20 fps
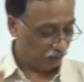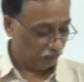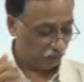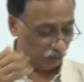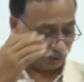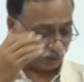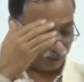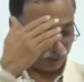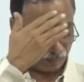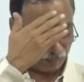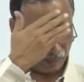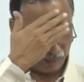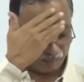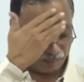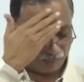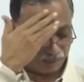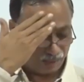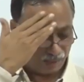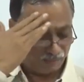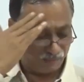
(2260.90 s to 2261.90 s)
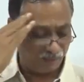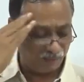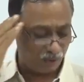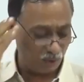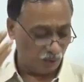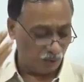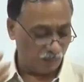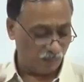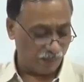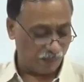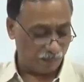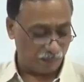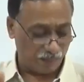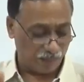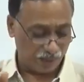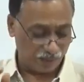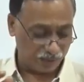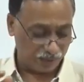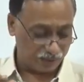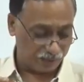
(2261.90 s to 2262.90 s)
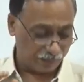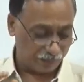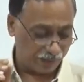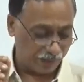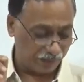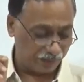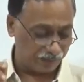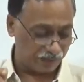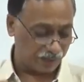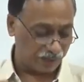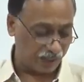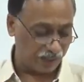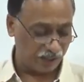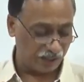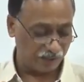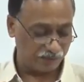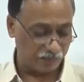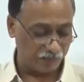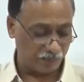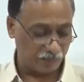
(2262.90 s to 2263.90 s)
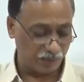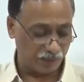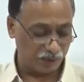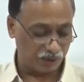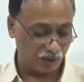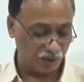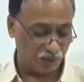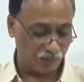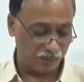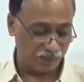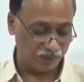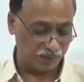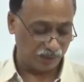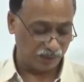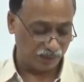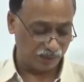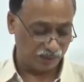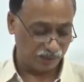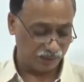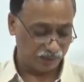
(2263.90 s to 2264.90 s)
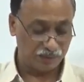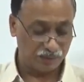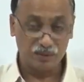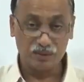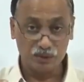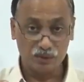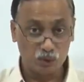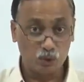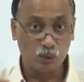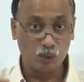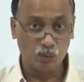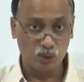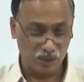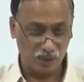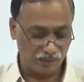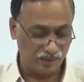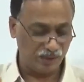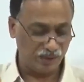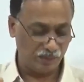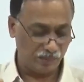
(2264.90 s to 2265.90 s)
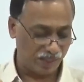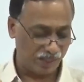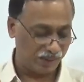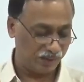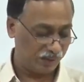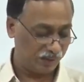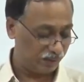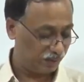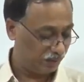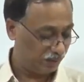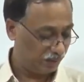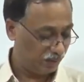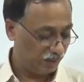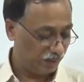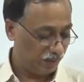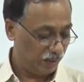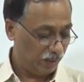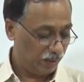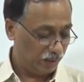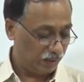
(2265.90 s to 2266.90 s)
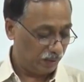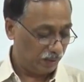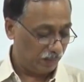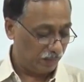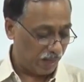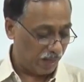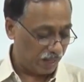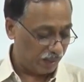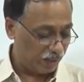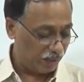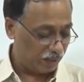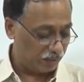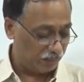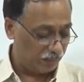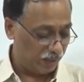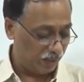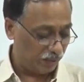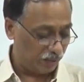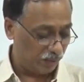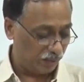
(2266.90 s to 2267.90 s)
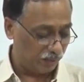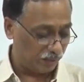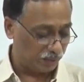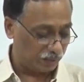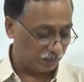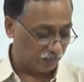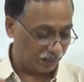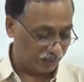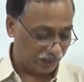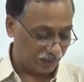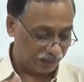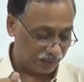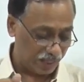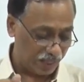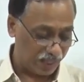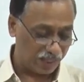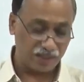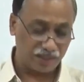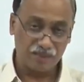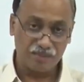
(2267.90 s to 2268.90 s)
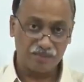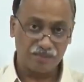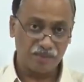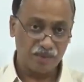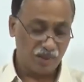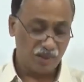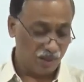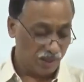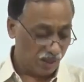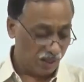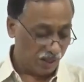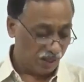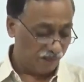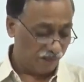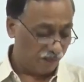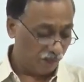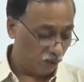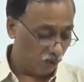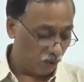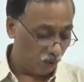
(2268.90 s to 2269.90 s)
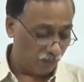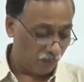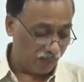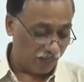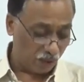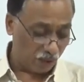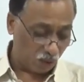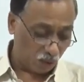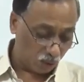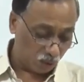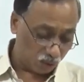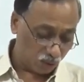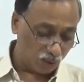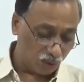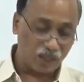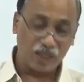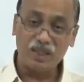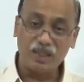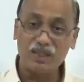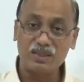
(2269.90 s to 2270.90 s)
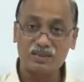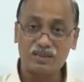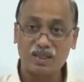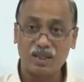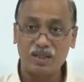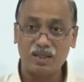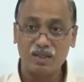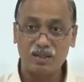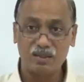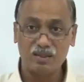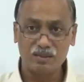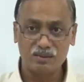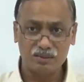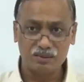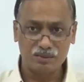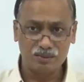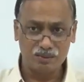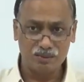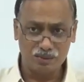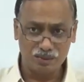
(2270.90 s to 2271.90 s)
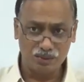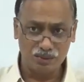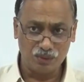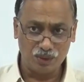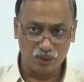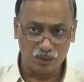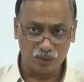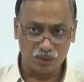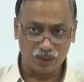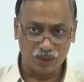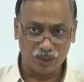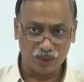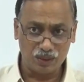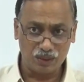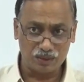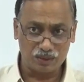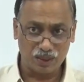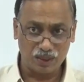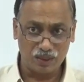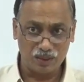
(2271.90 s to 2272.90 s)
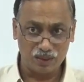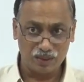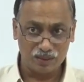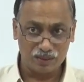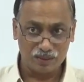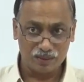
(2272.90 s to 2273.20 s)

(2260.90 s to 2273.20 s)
To sum up, if we go by participative style of preparation of budget to motivate the managers, then managers may introduce budget slack. If you go by autocratic style, do you know autocratic style?